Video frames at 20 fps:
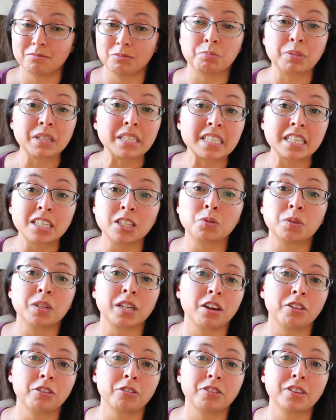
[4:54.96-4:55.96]
busy doing
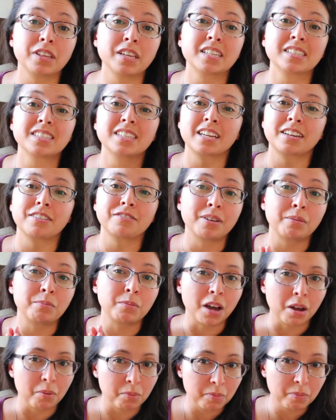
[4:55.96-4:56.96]
other things, like if I'm
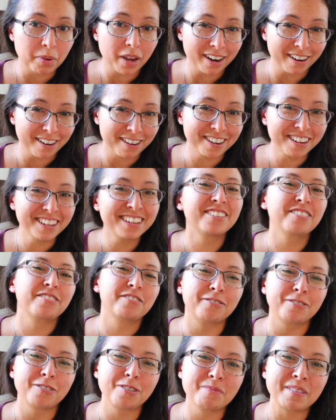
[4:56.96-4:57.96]
not prepared
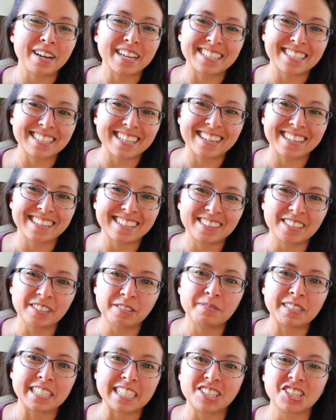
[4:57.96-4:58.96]
for my second
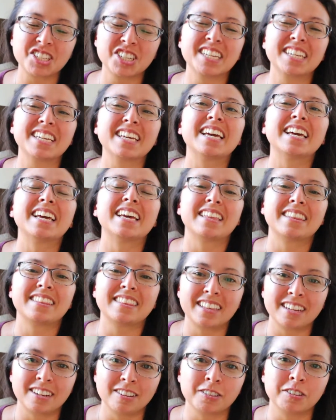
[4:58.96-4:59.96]
loop teaching,
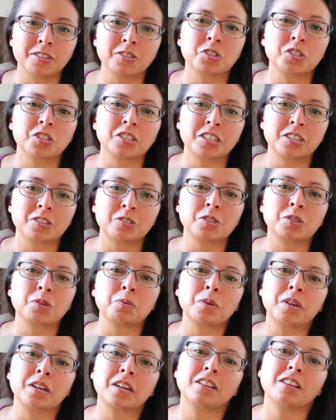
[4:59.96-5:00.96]
then I'll usually use the
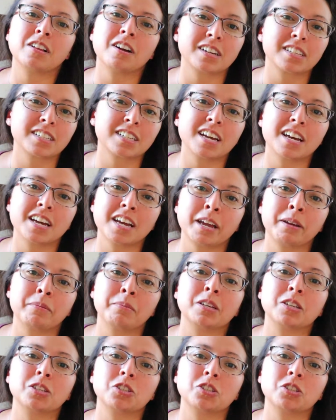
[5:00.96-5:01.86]
1 o'clock time